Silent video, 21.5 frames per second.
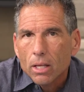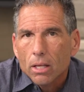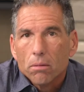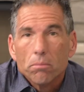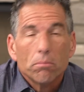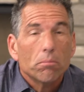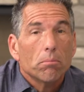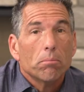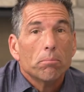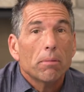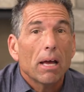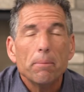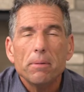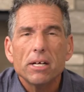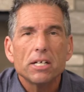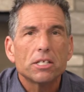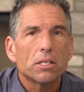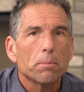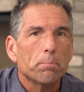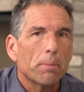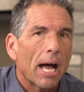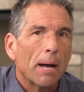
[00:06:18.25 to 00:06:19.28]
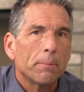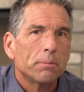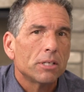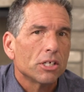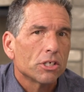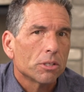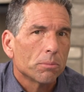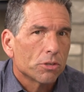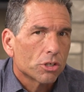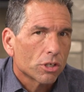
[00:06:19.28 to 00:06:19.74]
Maybe it's a
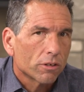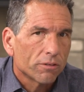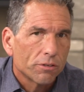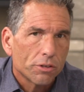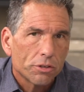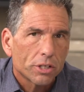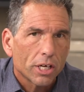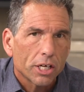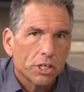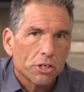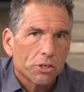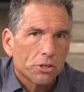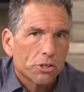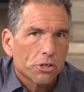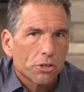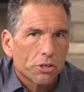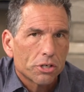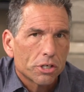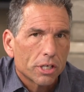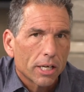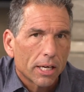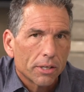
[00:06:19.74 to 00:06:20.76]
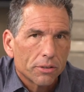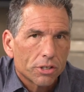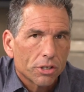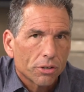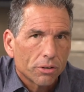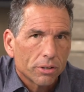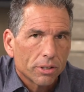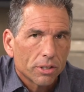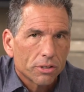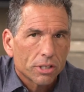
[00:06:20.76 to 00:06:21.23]
baptism service that your church does
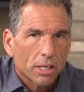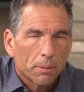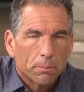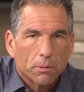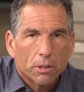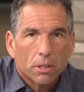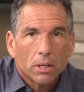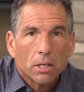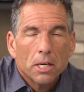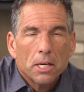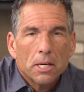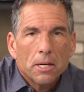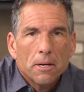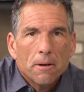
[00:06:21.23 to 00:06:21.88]
during the summer.